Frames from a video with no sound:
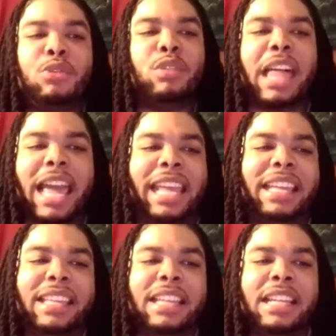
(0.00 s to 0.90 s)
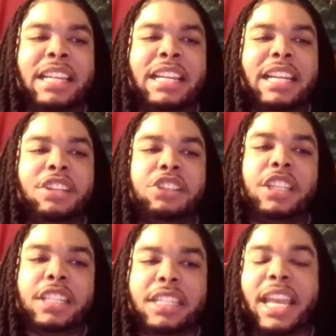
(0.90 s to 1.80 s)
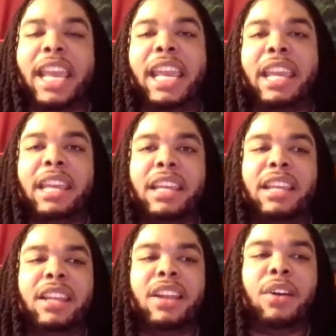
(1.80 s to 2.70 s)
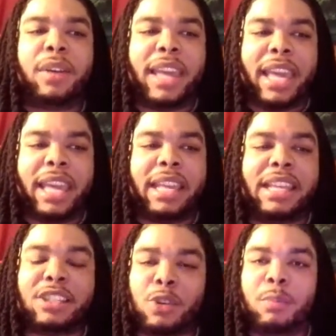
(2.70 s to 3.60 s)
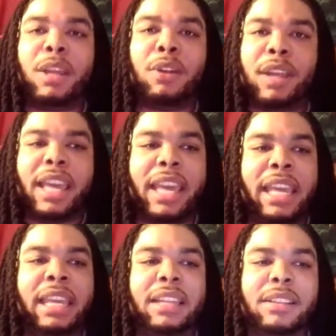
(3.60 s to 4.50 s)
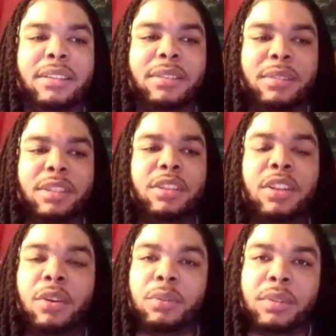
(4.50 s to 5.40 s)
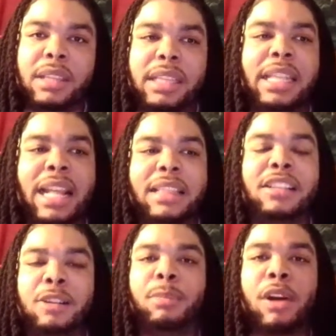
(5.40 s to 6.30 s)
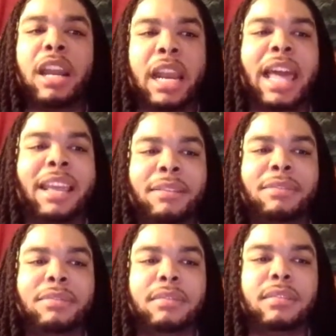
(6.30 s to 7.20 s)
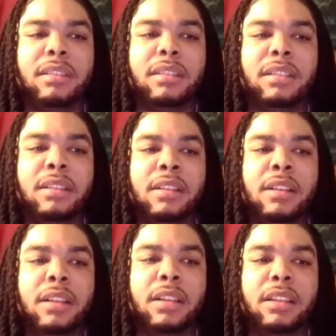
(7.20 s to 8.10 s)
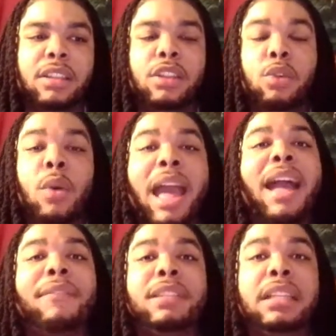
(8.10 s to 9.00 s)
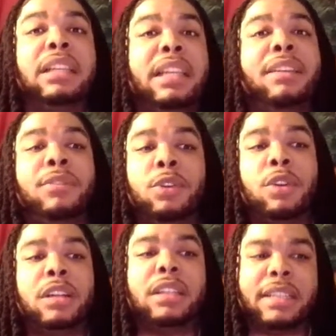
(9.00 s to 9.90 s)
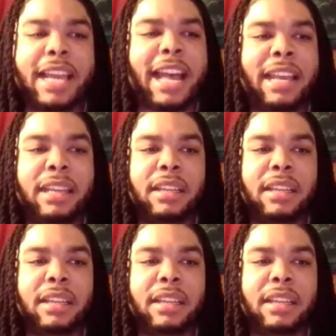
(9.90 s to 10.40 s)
like just say, okay, it's gonna be okay, death is a part of life. You have to live in order to die.